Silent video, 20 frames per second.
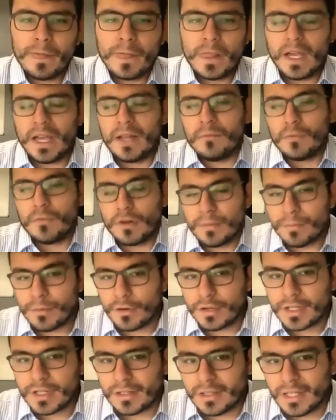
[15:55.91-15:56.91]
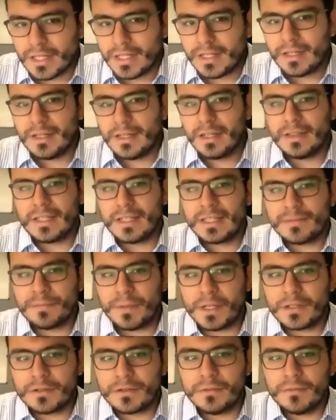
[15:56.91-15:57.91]
And more importantly, the
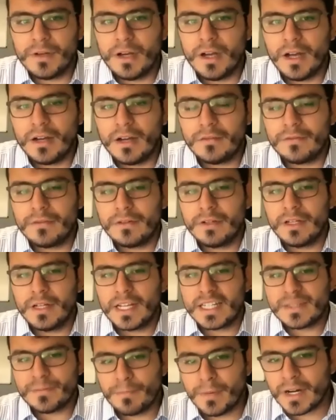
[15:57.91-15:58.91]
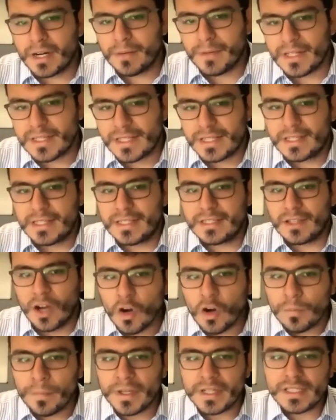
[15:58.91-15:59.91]
spectrum of experiments that this
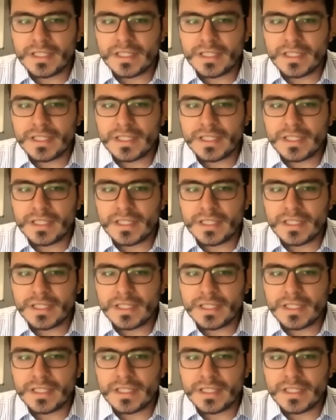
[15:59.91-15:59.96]
opens,